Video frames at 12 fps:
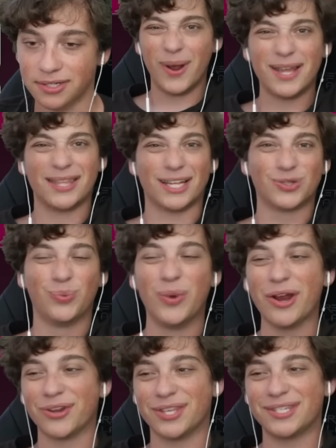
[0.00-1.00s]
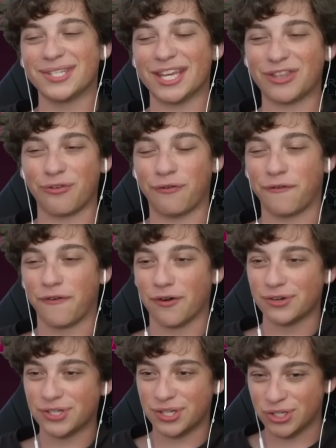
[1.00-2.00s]
Wait, that's weird. This is like the
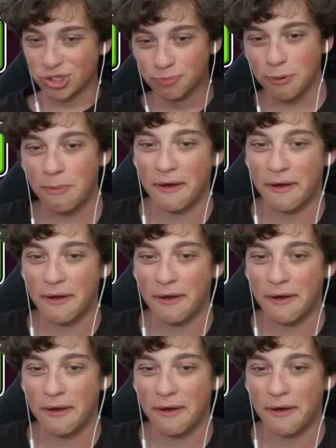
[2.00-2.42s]
first super